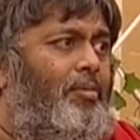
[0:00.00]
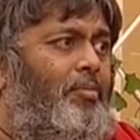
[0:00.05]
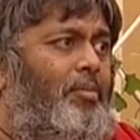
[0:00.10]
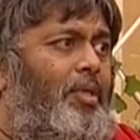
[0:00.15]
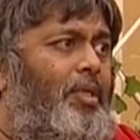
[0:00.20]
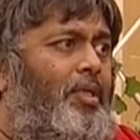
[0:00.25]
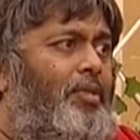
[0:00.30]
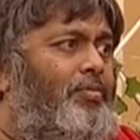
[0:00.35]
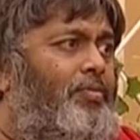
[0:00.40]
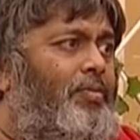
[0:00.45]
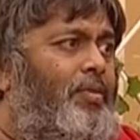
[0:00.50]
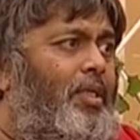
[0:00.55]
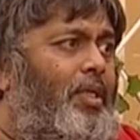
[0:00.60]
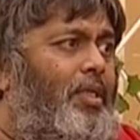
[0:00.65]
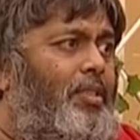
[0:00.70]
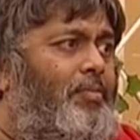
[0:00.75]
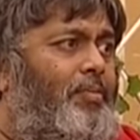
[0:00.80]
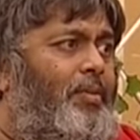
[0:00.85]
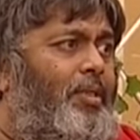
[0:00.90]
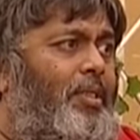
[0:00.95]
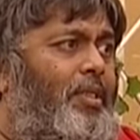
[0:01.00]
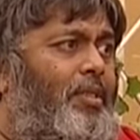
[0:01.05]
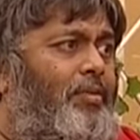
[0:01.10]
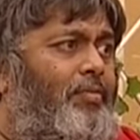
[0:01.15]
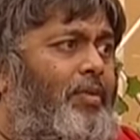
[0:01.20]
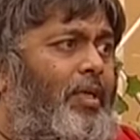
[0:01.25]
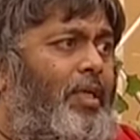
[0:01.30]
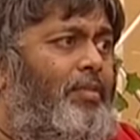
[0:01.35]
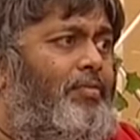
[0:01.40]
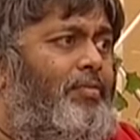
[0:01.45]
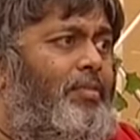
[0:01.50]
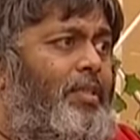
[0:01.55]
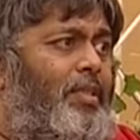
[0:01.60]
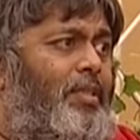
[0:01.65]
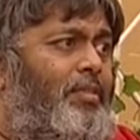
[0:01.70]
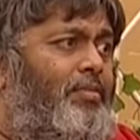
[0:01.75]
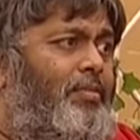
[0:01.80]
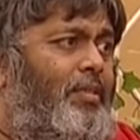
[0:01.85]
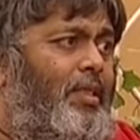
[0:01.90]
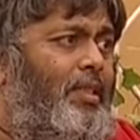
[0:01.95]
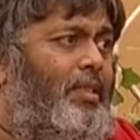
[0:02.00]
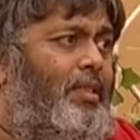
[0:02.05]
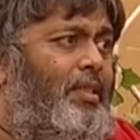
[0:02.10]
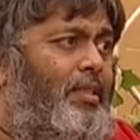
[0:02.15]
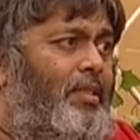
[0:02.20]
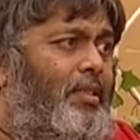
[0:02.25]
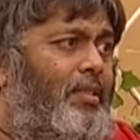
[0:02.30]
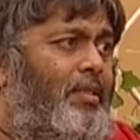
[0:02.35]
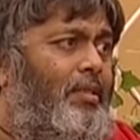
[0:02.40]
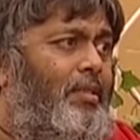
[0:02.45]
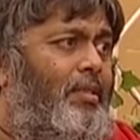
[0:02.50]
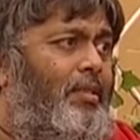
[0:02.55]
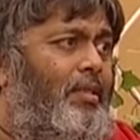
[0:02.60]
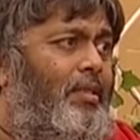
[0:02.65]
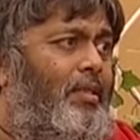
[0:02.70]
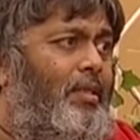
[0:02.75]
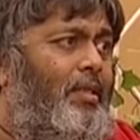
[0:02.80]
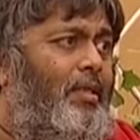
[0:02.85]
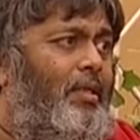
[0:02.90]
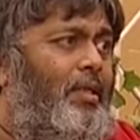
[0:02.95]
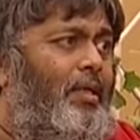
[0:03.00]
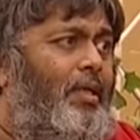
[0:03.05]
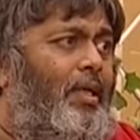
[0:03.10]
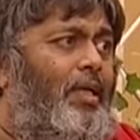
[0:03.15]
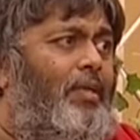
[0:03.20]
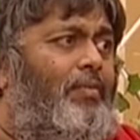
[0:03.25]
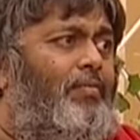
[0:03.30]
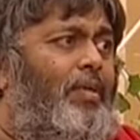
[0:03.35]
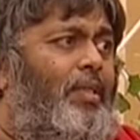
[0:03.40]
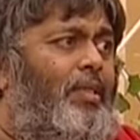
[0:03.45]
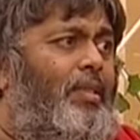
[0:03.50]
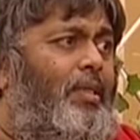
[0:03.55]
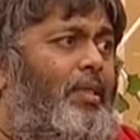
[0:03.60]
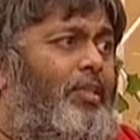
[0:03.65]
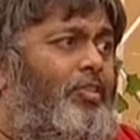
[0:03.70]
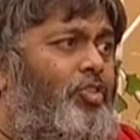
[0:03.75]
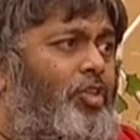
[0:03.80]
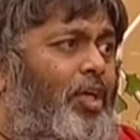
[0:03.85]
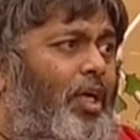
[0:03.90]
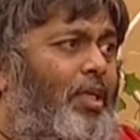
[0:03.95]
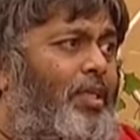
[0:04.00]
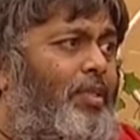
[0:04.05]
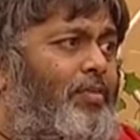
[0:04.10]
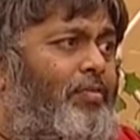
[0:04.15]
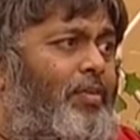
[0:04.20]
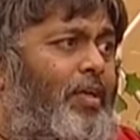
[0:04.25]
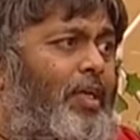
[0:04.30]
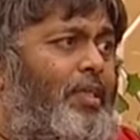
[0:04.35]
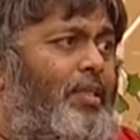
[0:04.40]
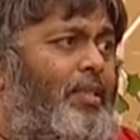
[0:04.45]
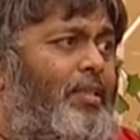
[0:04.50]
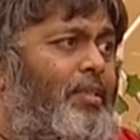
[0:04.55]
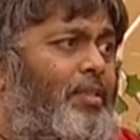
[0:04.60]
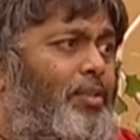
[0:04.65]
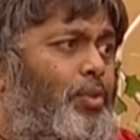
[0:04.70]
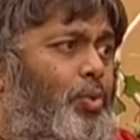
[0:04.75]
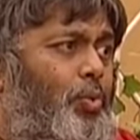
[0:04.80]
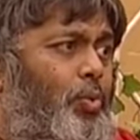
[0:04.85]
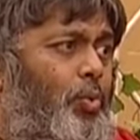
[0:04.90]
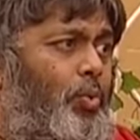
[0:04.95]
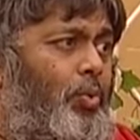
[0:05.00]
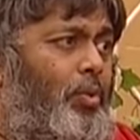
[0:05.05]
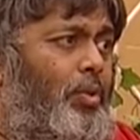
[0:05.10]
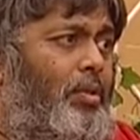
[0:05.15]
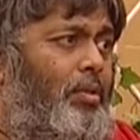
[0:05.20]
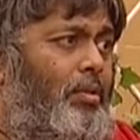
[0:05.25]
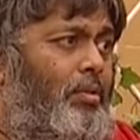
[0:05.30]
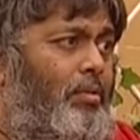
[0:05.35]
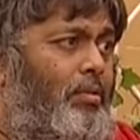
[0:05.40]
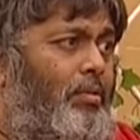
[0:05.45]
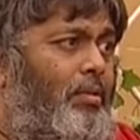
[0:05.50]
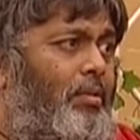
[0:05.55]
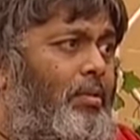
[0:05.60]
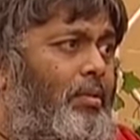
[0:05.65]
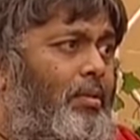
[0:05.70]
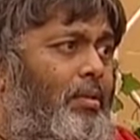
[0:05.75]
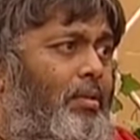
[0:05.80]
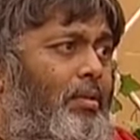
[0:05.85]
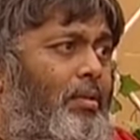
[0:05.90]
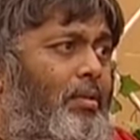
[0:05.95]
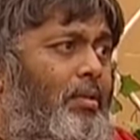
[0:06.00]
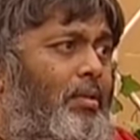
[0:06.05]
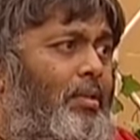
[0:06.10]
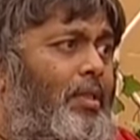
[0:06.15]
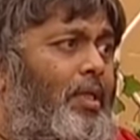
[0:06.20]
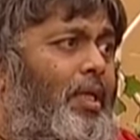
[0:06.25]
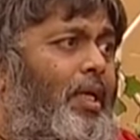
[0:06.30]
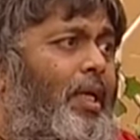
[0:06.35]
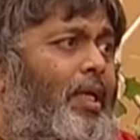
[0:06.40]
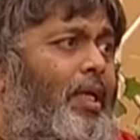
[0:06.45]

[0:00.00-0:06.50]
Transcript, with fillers: But if husband and wife, they are fighting, and when their child fight in the school, they